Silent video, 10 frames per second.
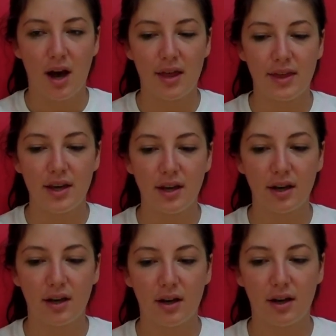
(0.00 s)
I think
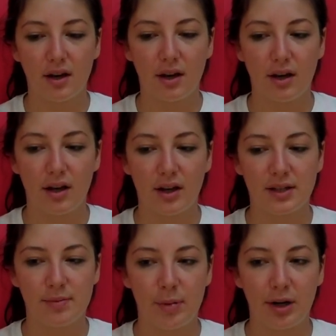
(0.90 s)

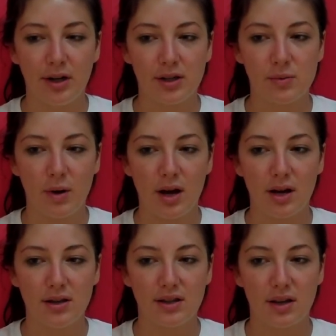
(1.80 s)

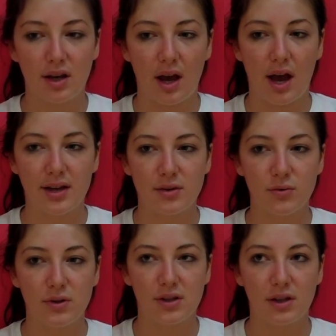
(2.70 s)
experience-wise, high
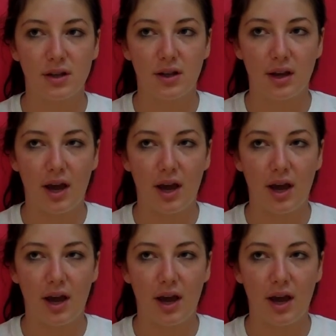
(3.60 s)
school is a little,